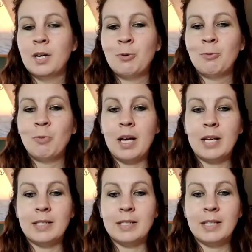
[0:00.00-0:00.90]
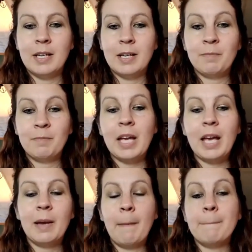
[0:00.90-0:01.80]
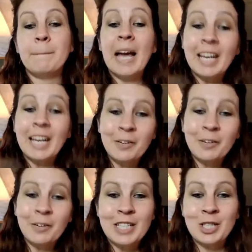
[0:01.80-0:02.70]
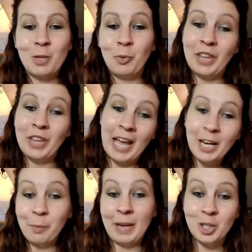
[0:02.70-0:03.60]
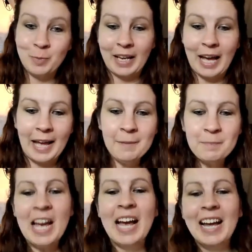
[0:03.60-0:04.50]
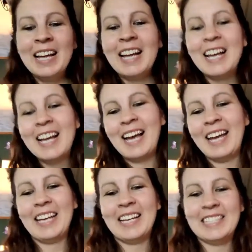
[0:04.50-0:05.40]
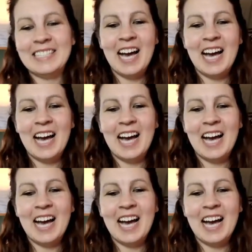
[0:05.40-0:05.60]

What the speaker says: was back in a relationship with the anger management guy, and